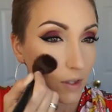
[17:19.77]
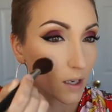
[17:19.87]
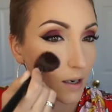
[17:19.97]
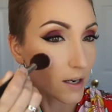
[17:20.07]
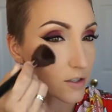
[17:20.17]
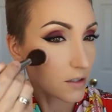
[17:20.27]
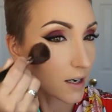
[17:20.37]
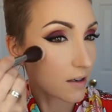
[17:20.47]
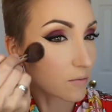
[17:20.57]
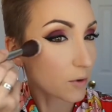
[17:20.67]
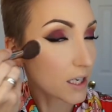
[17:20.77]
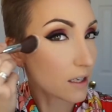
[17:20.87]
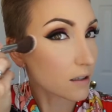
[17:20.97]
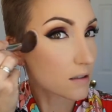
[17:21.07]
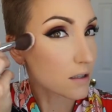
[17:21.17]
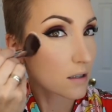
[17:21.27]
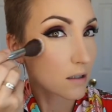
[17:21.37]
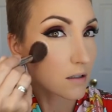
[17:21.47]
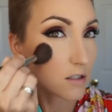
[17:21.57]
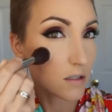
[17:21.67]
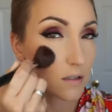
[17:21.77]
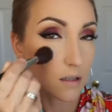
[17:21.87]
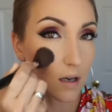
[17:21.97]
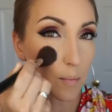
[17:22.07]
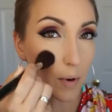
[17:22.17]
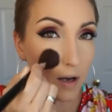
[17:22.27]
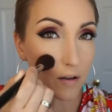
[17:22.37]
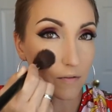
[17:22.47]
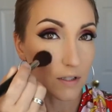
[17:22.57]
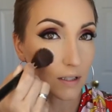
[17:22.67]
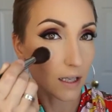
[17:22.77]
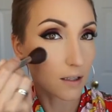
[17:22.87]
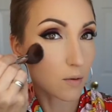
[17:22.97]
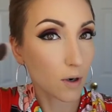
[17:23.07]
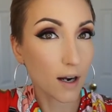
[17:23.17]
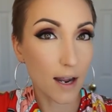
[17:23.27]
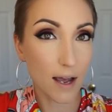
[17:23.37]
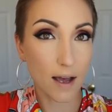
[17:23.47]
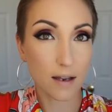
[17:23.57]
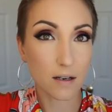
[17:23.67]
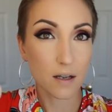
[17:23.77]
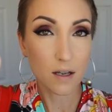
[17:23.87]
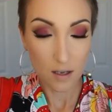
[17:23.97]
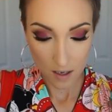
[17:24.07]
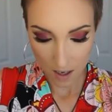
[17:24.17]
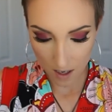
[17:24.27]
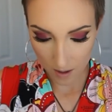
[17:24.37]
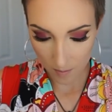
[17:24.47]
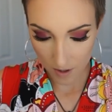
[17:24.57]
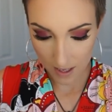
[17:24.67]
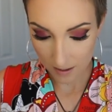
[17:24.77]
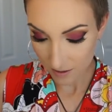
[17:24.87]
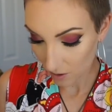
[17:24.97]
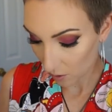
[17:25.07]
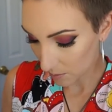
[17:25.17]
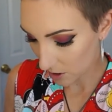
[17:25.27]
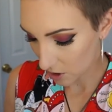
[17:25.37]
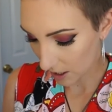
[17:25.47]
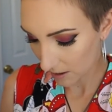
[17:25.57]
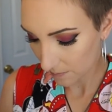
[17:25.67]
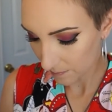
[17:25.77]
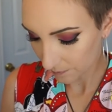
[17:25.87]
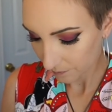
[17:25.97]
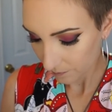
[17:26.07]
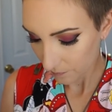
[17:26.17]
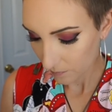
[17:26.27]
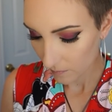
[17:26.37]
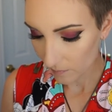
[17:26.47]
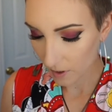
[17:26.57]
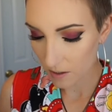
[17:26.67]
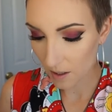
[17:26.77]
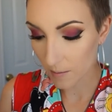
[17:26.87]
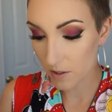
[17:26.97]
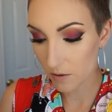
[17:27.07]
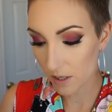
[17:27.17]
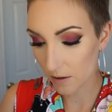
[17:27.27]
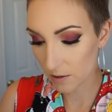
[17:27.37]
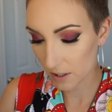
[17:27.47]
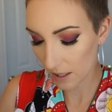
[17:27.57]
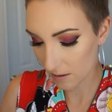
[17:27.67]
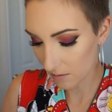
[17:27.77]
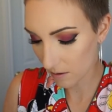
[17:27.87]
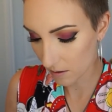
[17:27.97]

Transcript: and I just kind of bring it just above slightly where I had that sculpt shade. Now I'm gonna do the other side.